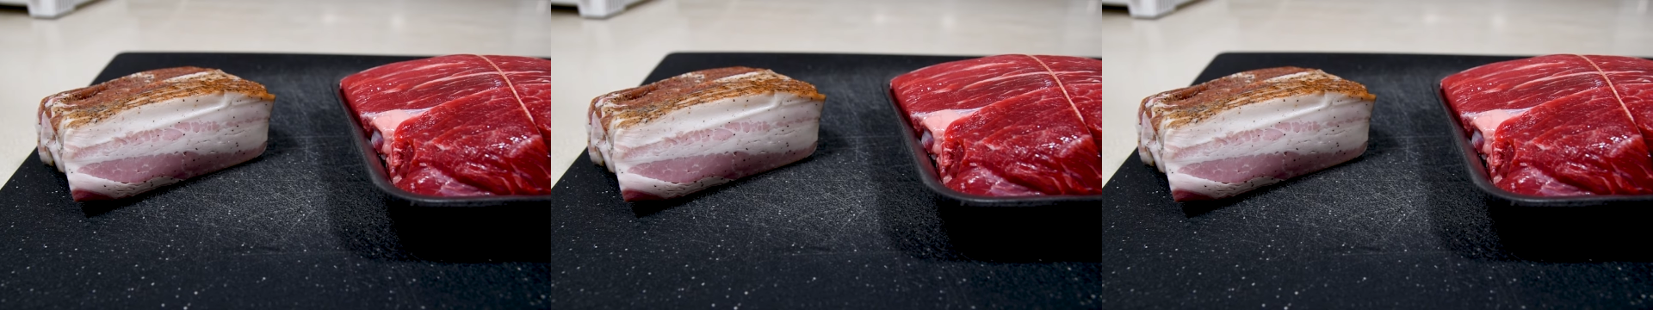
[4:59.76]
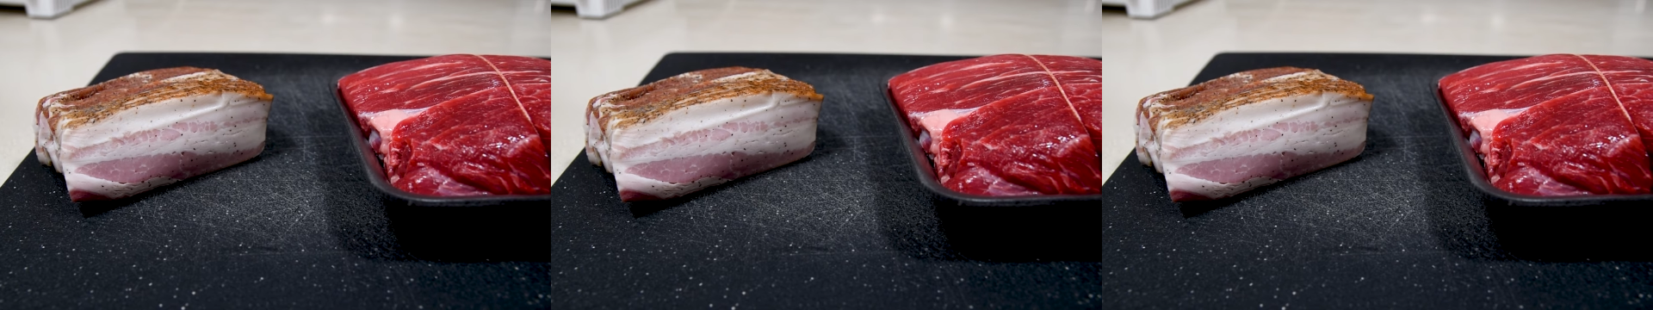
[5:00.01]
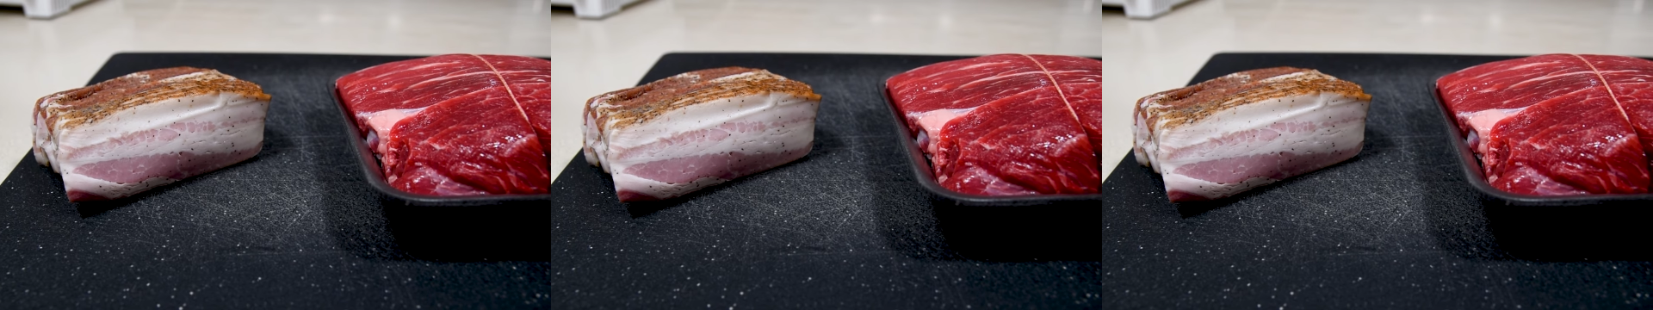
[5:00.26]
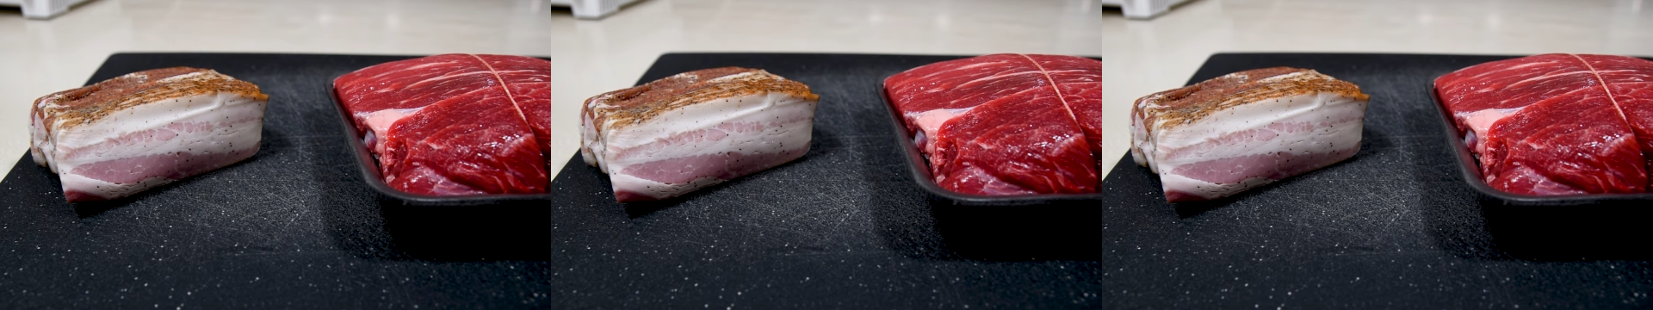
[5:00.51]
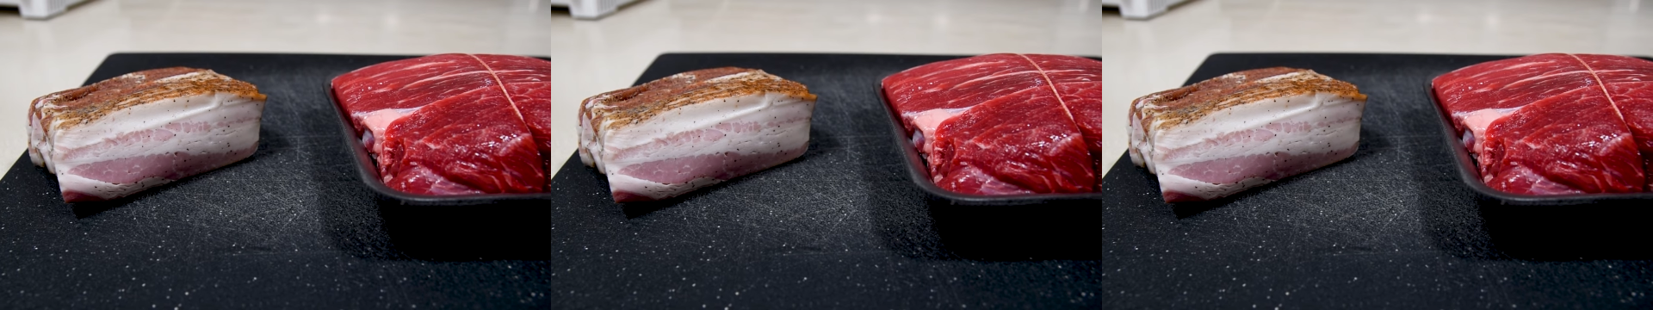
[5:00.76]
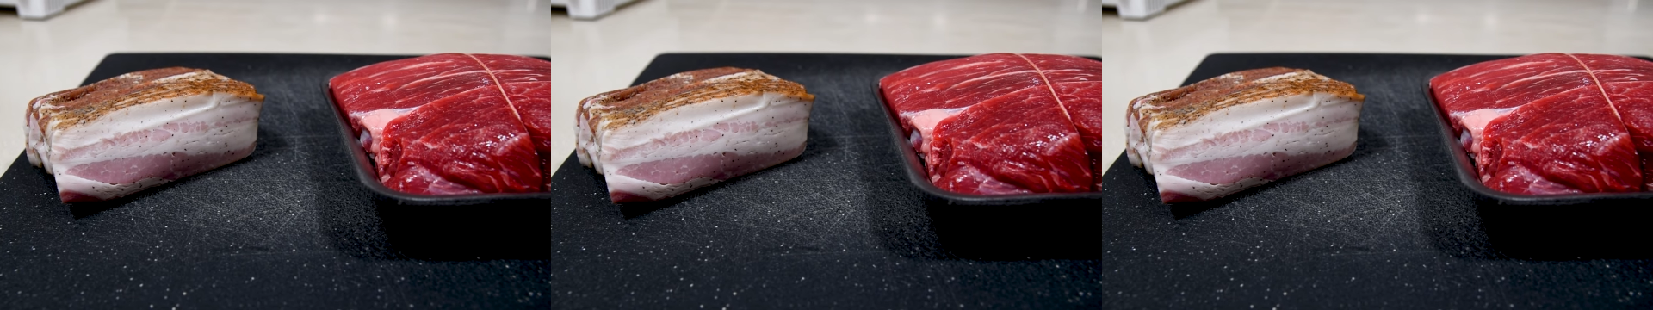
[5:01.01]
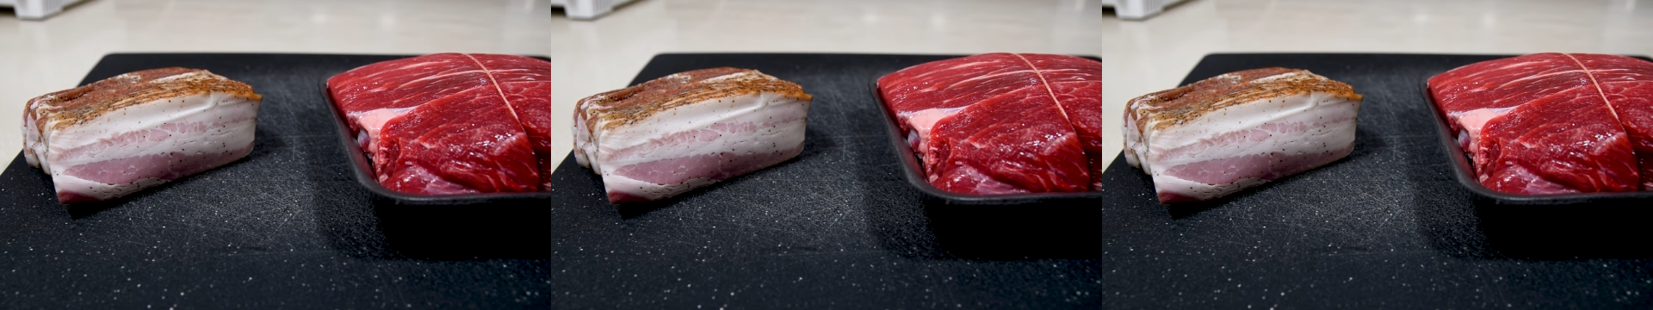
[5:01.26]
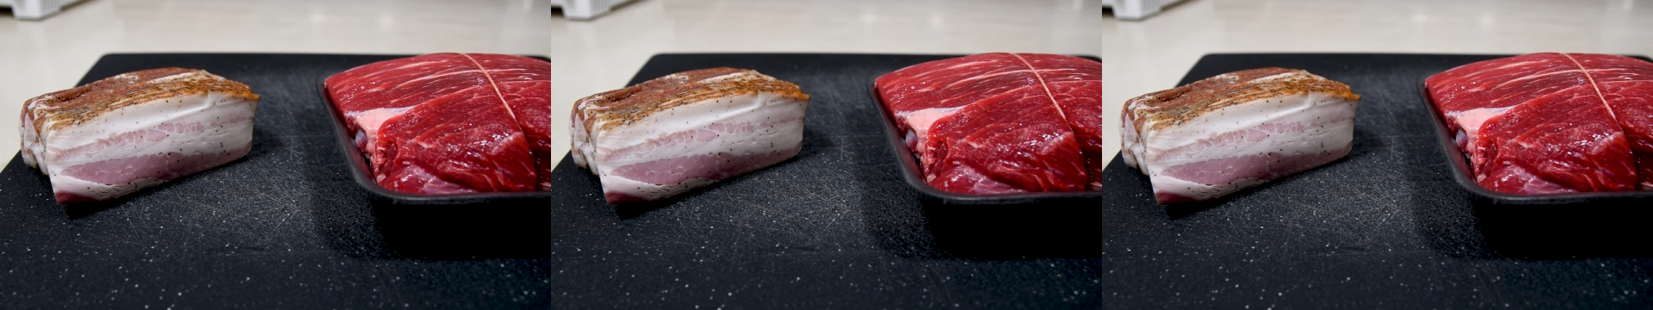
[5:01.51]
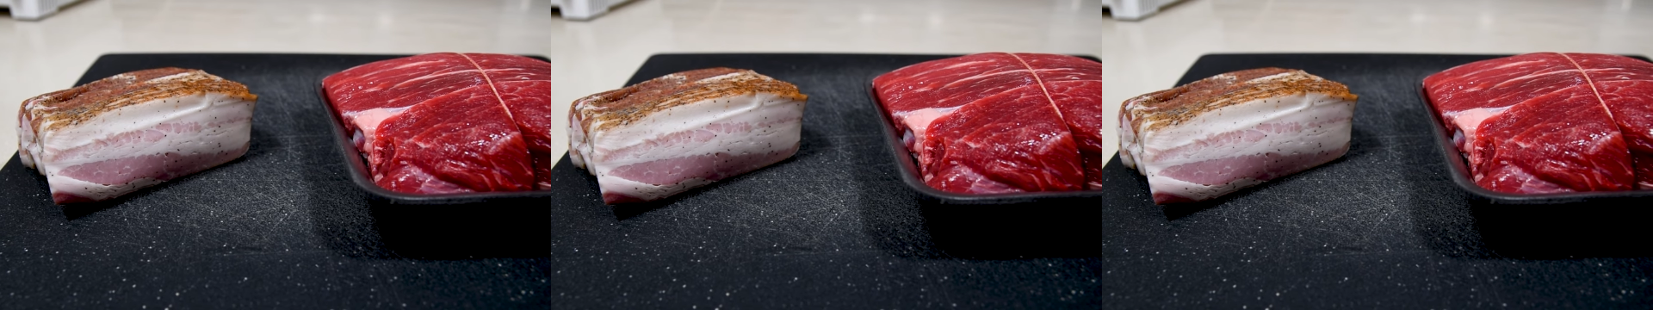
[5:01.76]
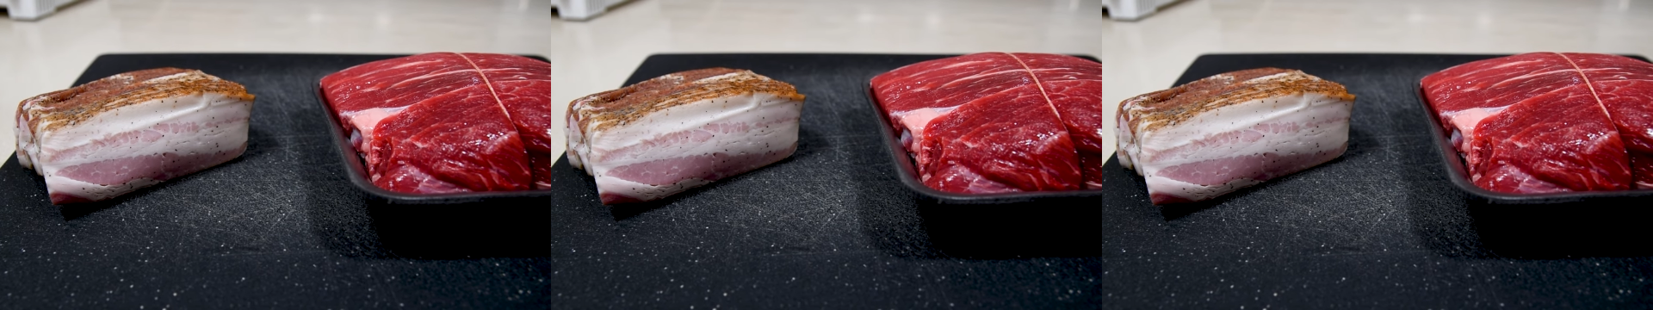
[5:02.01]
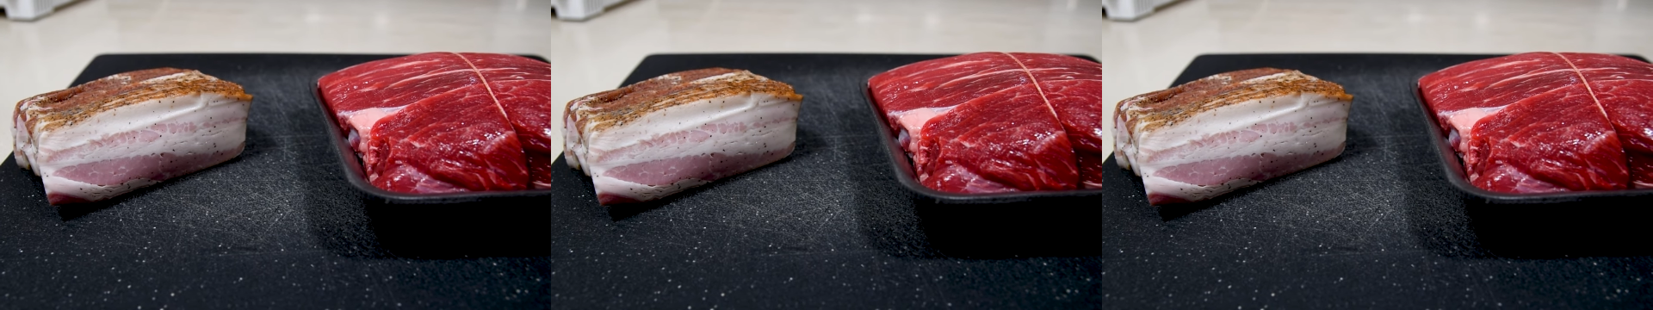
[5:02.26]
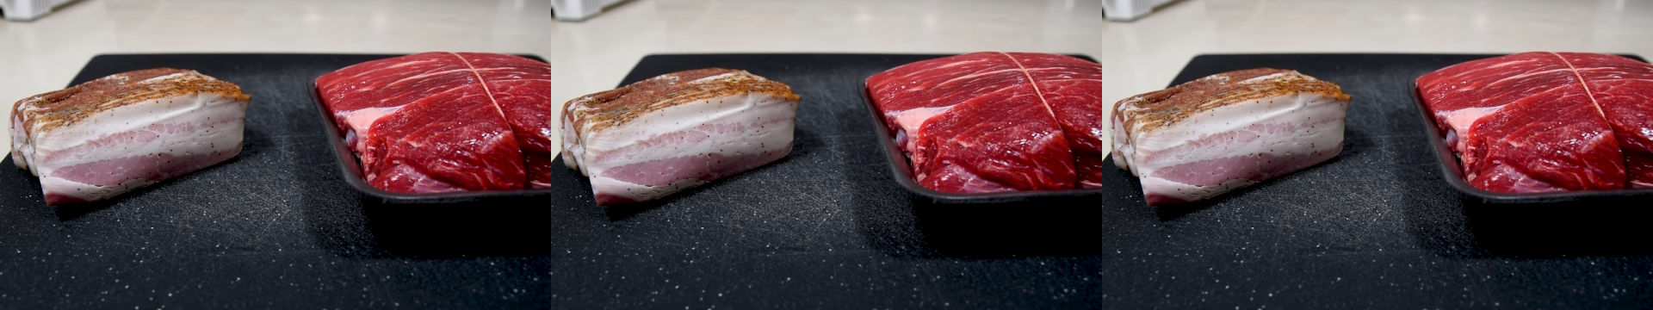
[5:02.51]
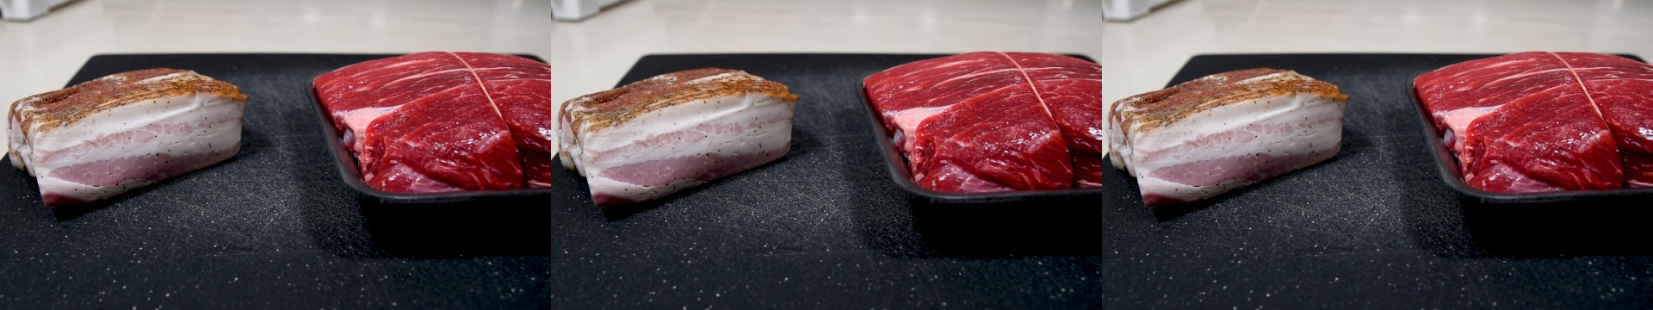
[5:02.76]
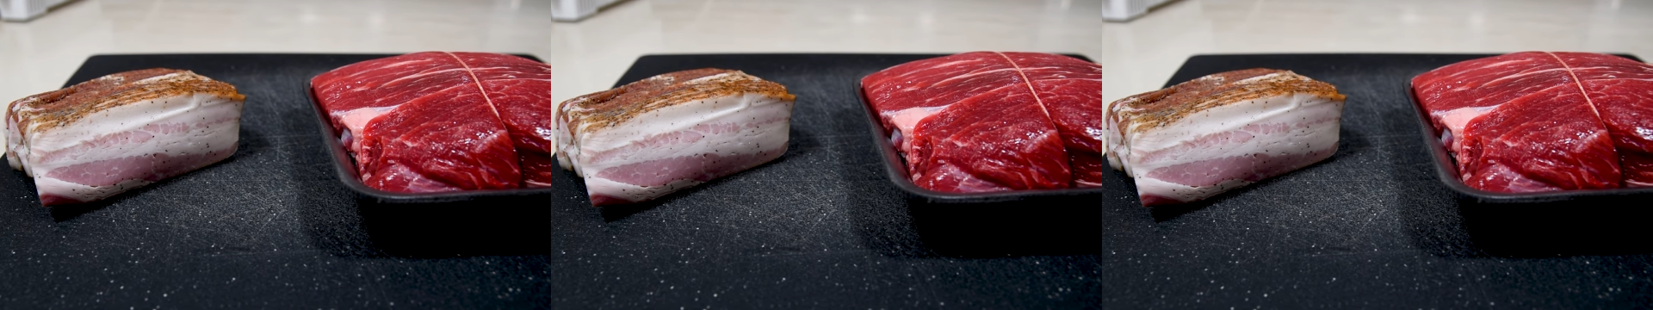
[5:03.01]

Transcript: [unreadable: no face in view]